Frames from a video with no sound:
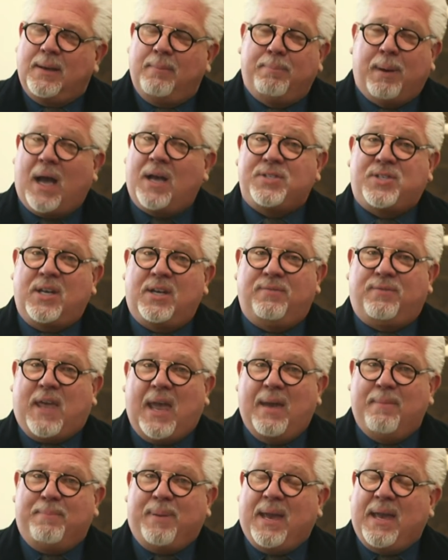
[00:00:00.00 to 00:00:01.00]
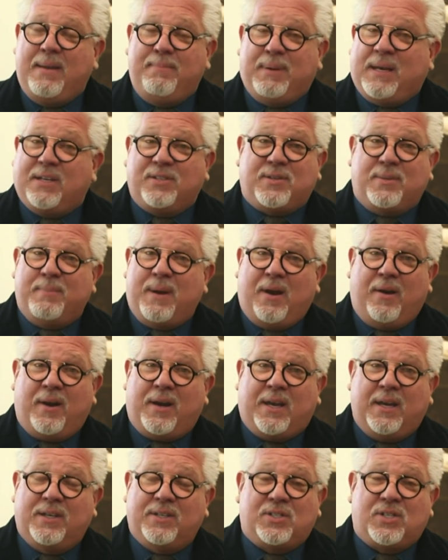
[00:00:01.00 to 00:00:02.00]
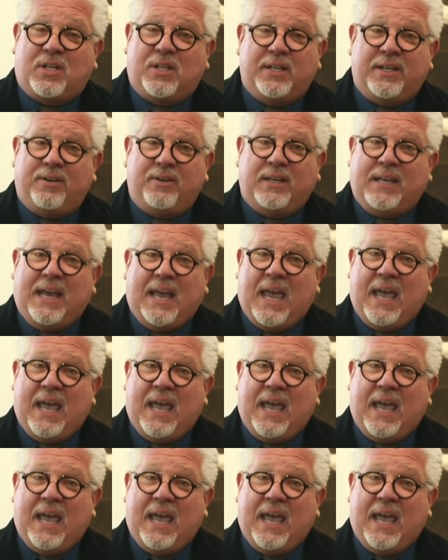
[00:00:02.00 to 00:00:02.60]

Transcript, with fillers: Positive campaign because America is clearly